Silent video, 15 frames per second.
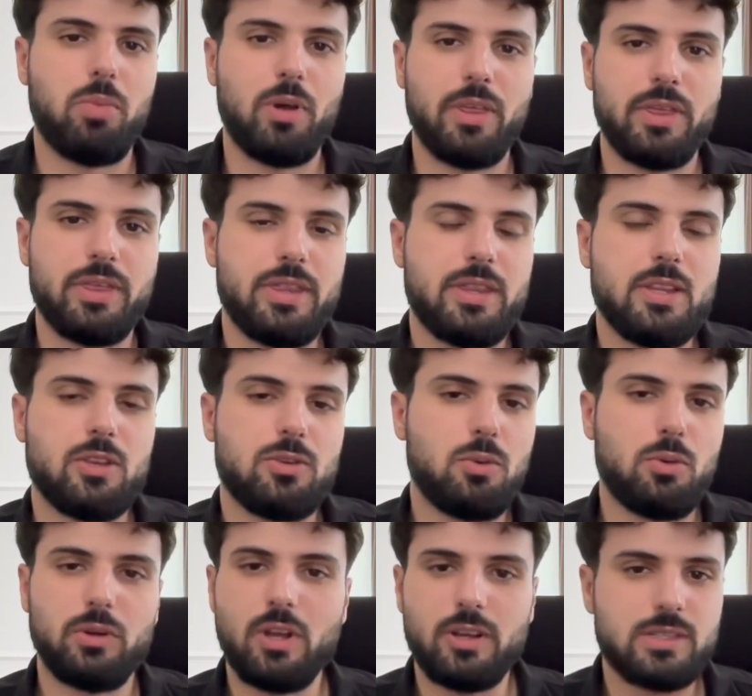But
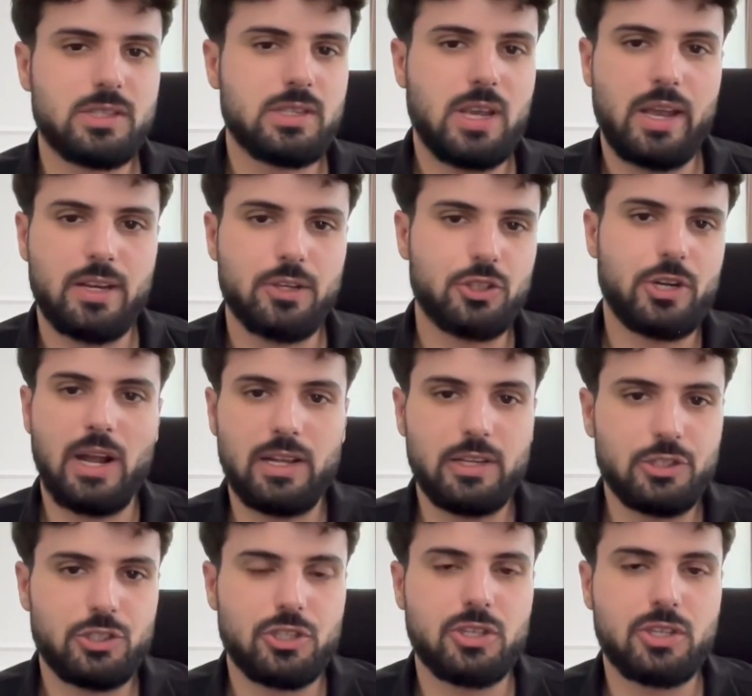you don't see any
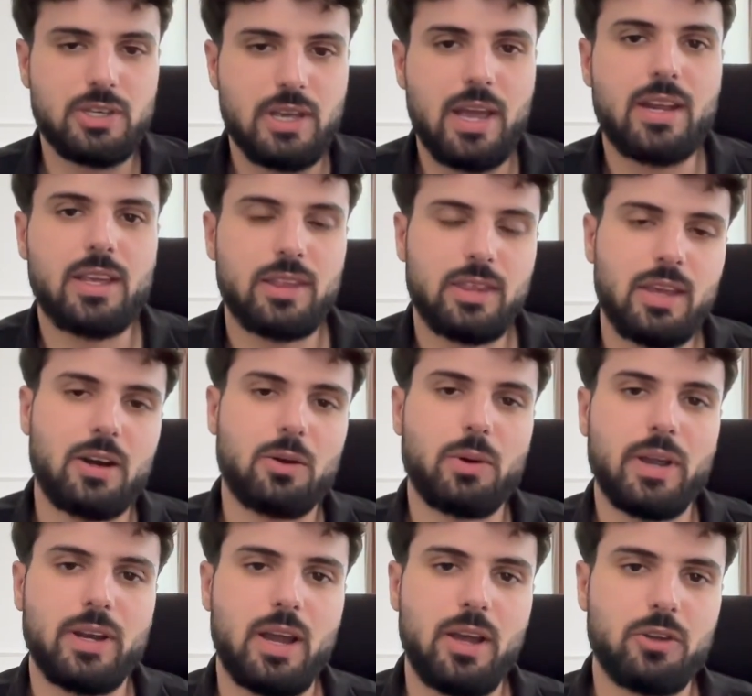challenge getting there
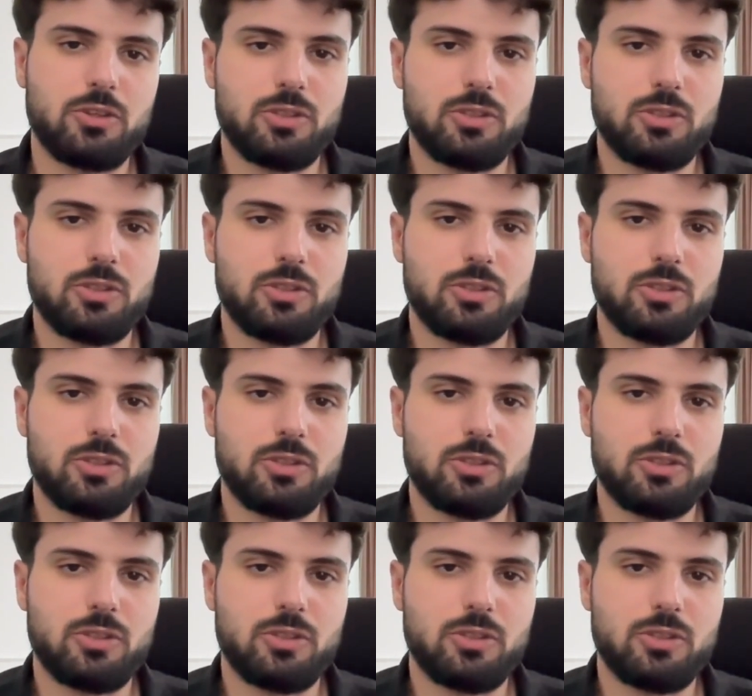right now.